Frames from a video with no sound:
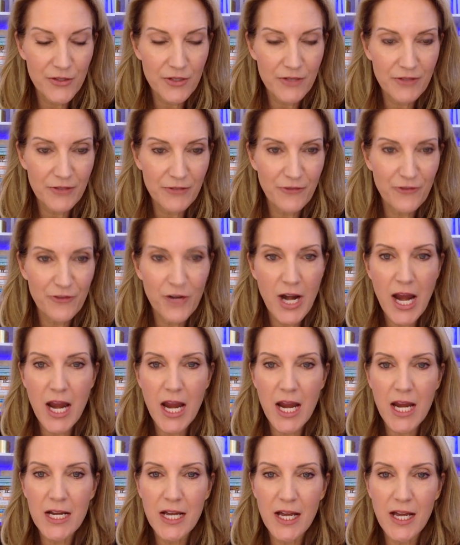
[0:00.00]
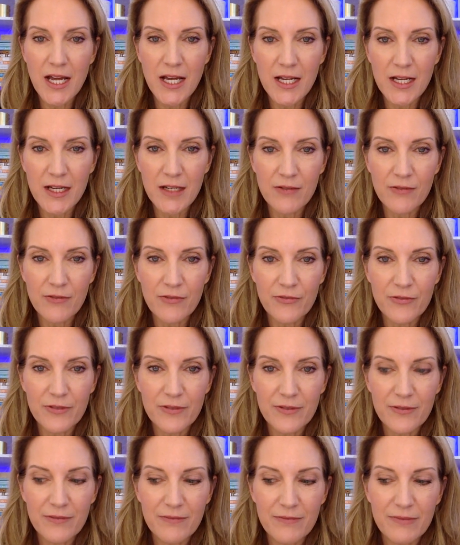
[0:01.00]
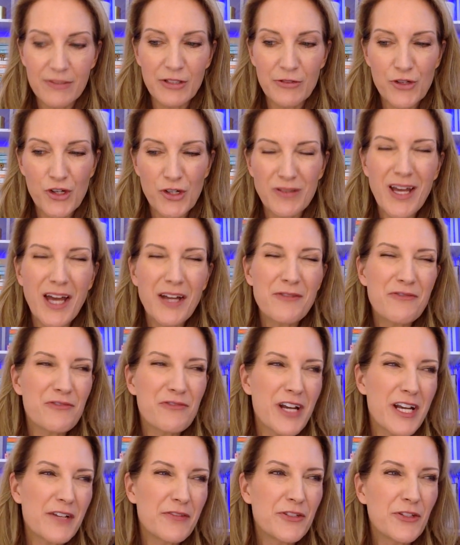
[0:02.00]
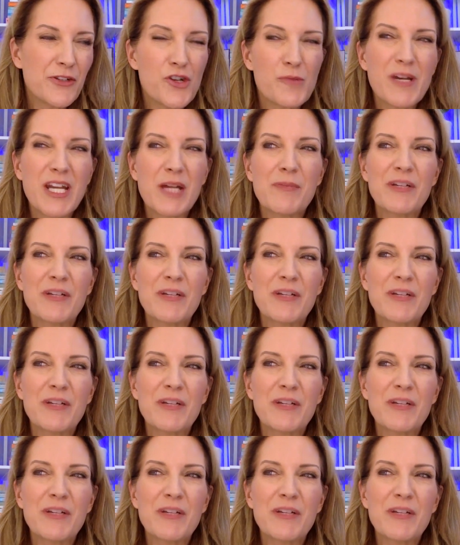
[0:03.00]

of afraid of not afraid of social media,